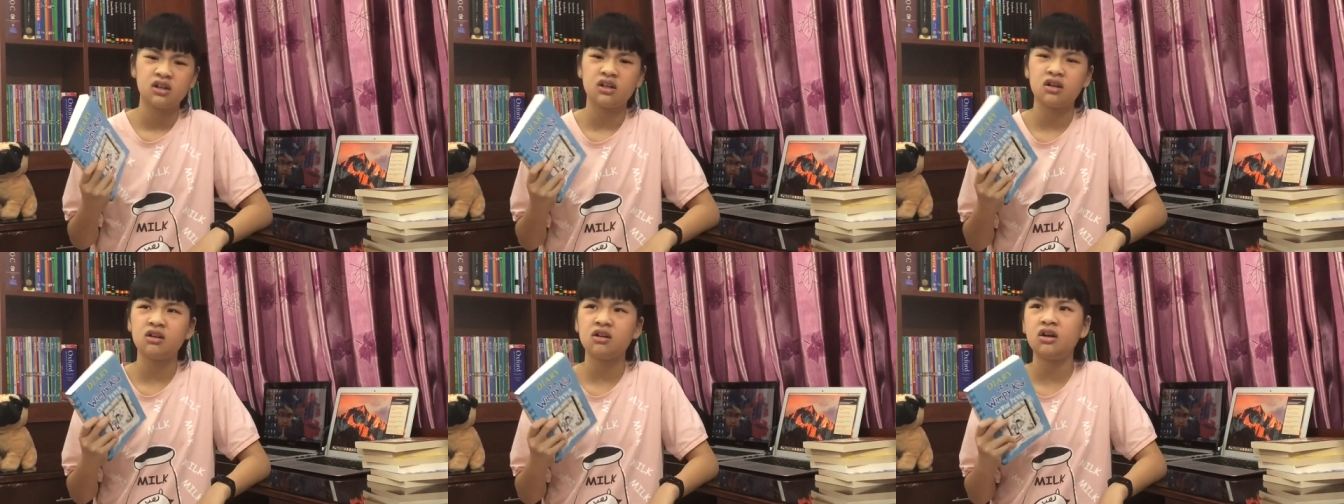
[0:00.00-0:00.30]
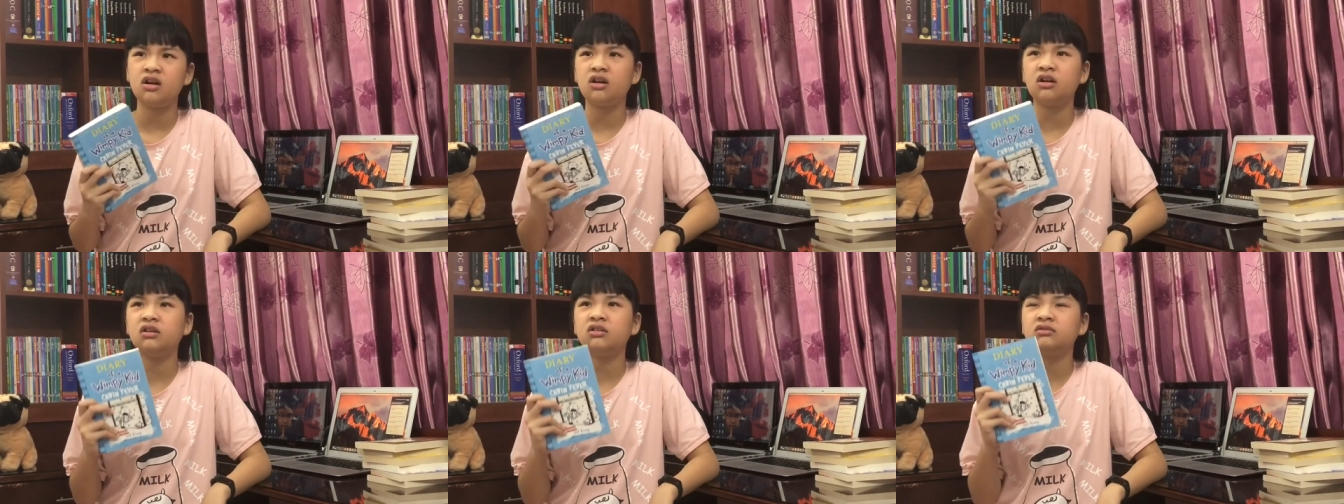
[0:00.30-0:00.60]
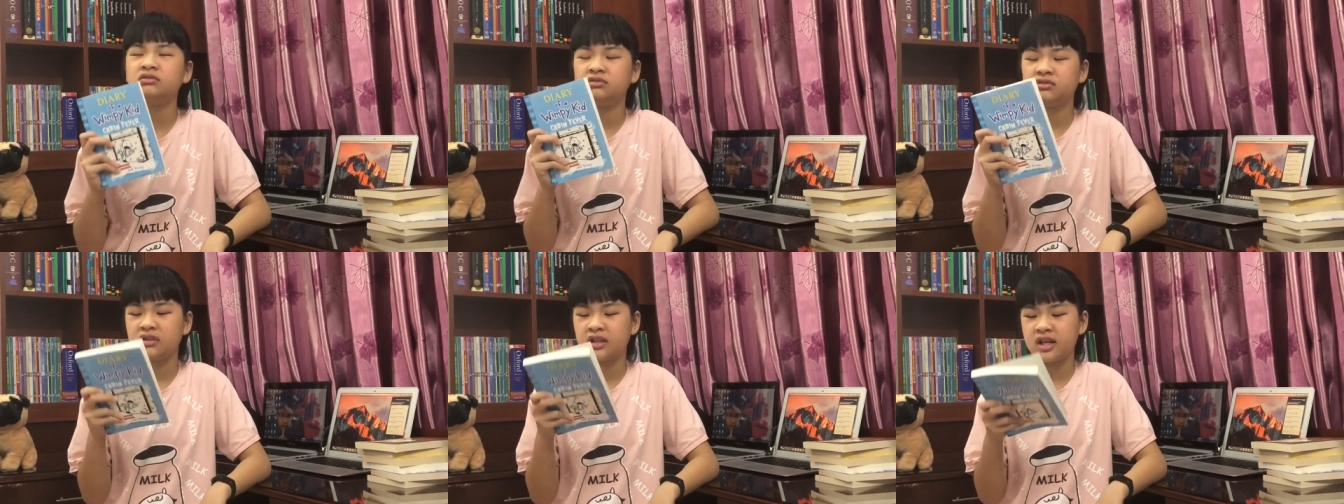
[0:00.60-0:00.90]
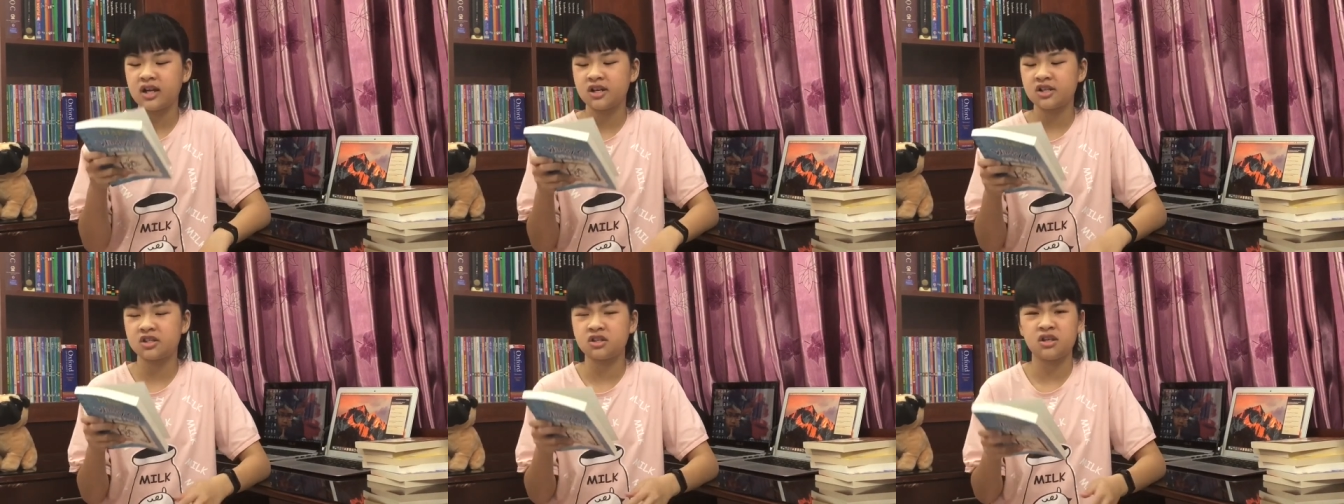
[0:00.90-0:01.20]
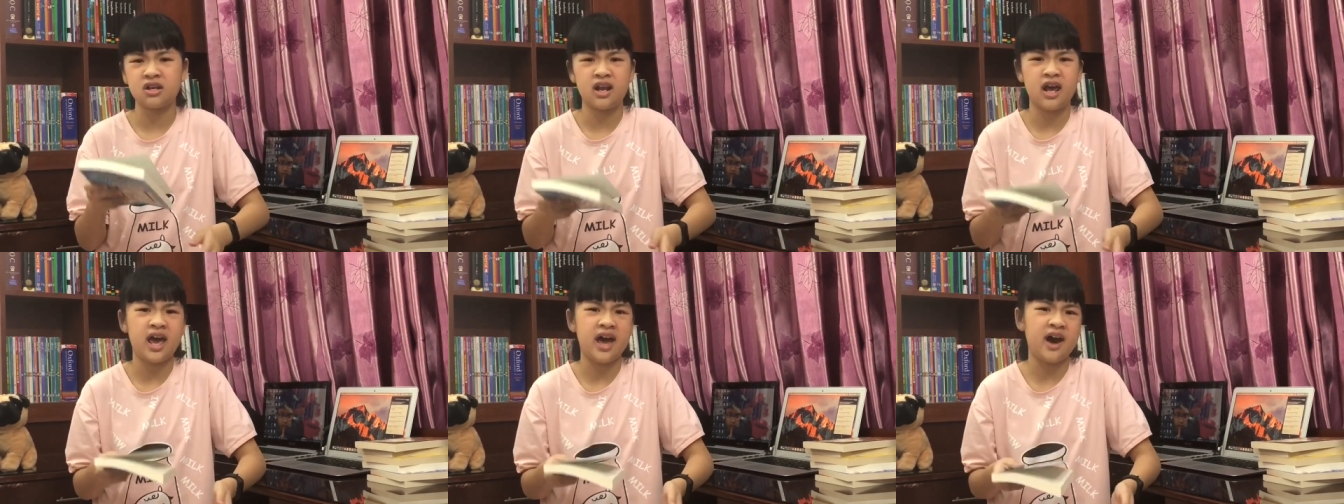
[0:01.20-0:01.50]
you know there's
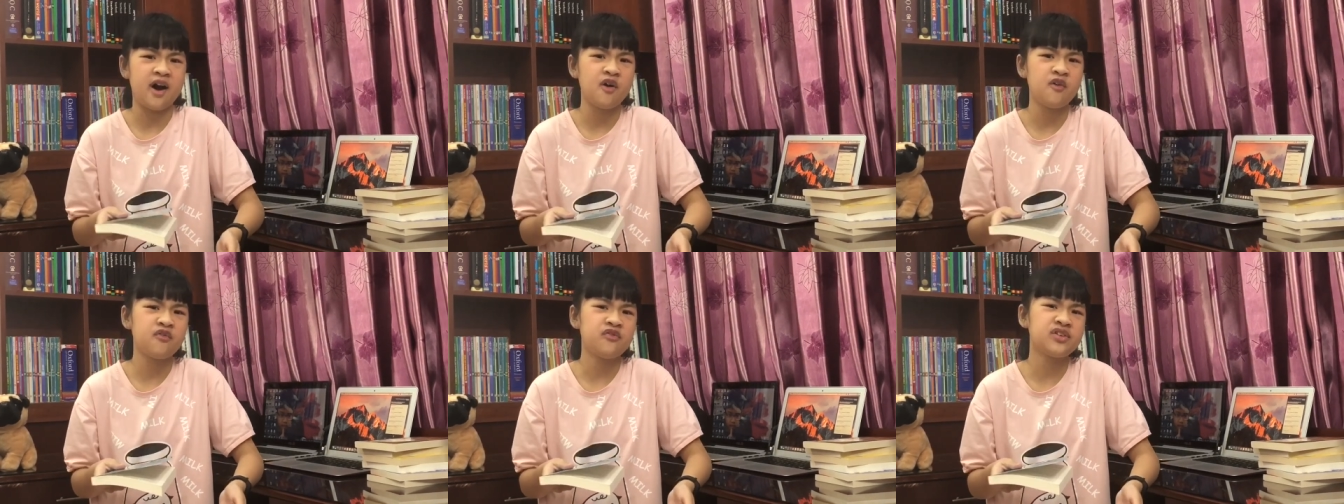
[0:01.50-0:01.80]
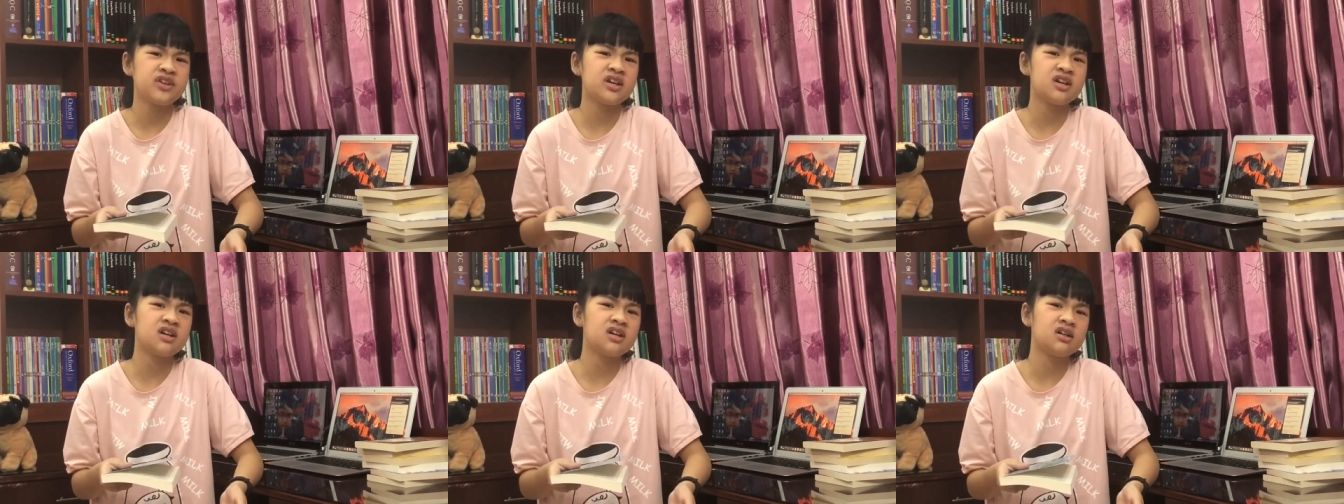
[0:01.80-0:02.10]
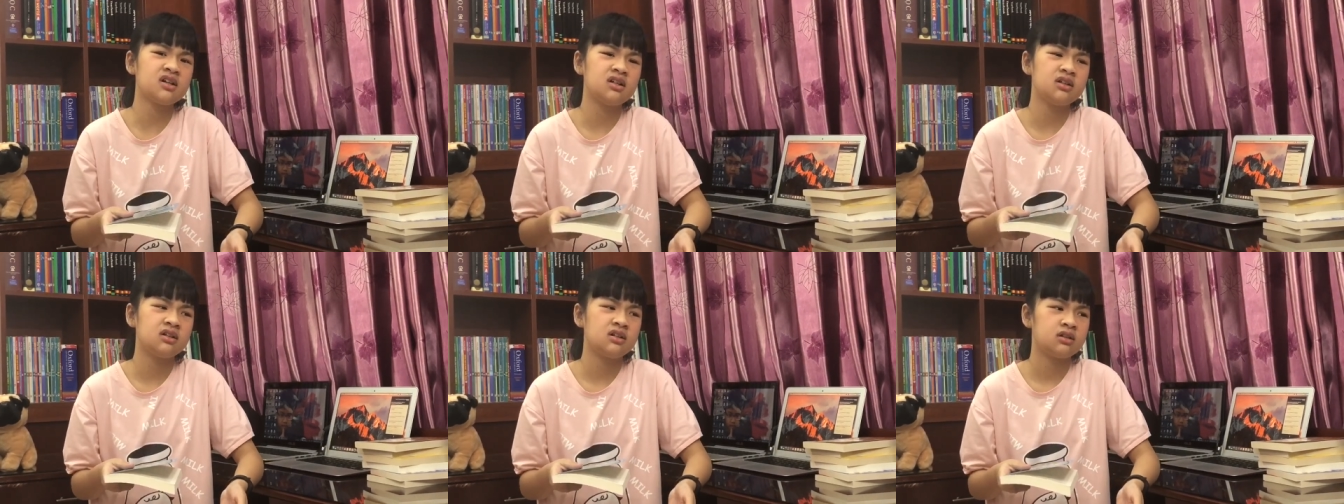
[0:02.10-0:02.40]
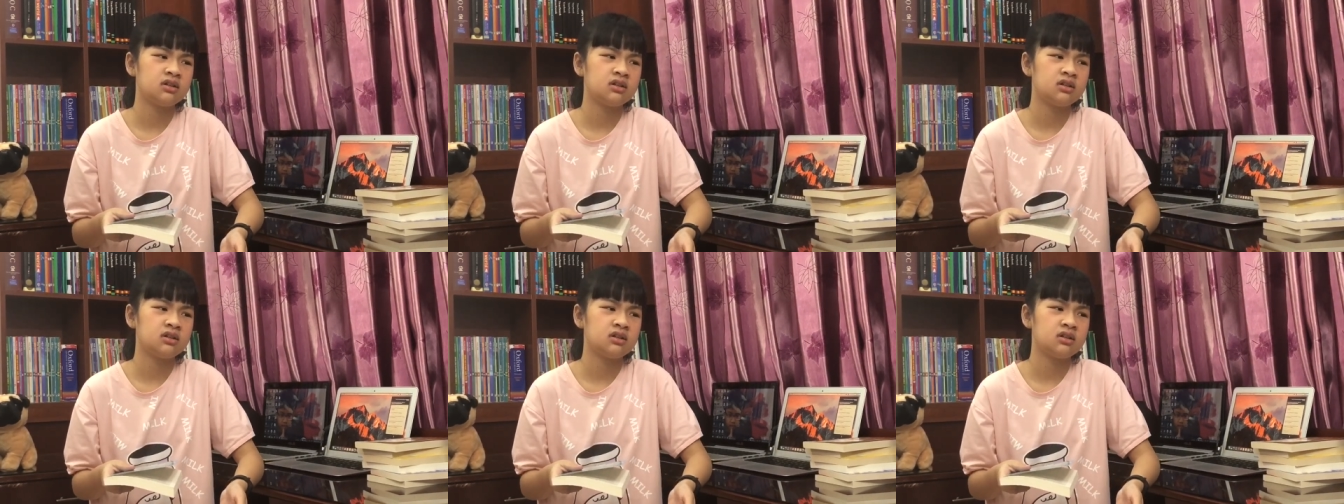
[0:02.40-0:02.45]
an elf here.